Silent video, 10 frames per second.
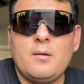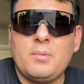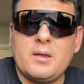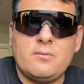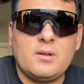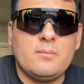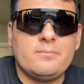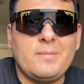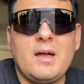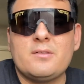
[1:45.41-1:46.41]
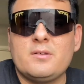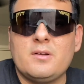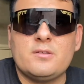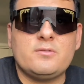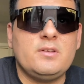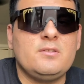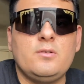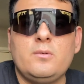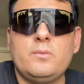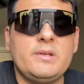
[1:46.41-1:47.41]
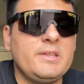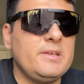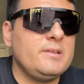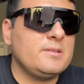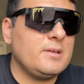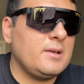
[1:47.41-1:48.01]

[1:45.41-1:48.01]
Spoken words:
Like when I'm out there on the streets doing wheelies,